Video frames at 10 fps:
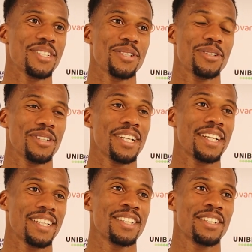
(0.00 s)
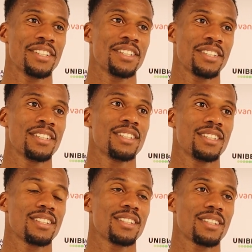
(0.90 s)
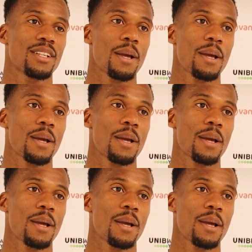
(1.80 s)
So yeah yeah, and